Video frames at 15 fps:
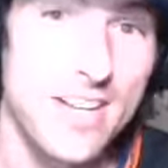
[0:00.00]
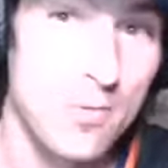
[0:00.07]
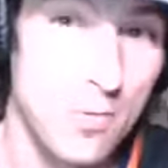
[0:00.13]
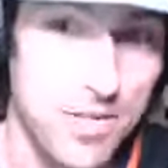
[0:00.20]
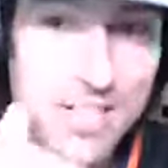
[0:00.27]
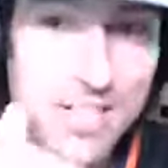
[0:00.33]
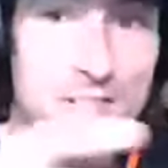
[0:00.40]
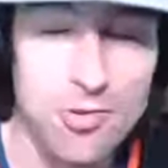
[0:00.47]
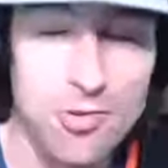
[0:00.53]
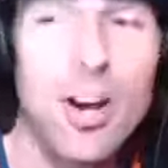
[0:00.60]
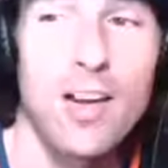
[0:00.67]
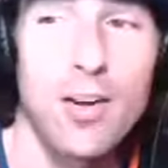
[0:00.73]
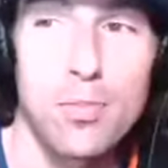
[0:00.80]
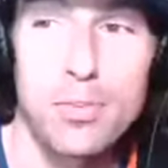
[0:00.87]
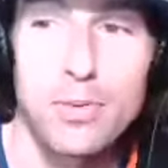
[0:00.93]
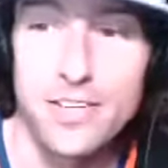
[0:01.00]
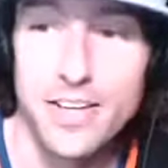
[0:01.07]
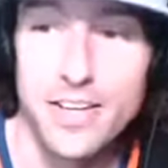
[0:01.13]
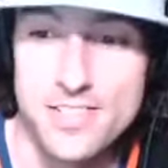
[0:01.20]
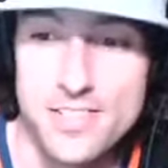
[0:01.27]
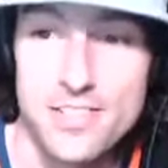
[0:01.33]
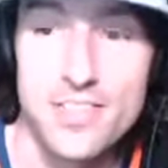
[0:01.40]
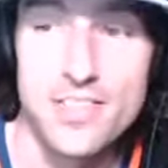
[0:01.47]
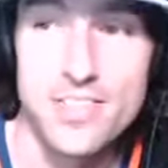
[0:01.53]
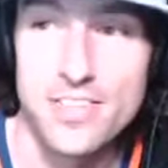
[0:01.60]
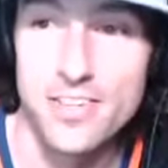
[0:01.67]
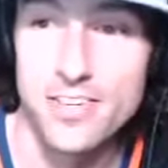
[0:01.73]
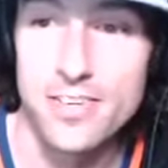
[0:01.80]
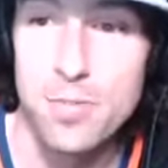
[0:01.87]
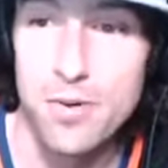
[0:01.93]
We need your help as the
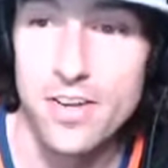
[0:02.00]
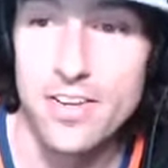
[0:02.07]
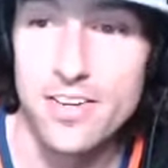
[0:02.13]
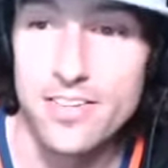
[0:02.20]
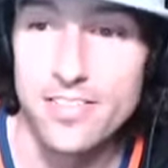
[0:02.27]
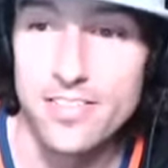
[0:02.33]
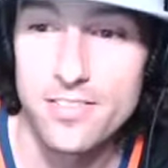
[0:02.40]
listener, but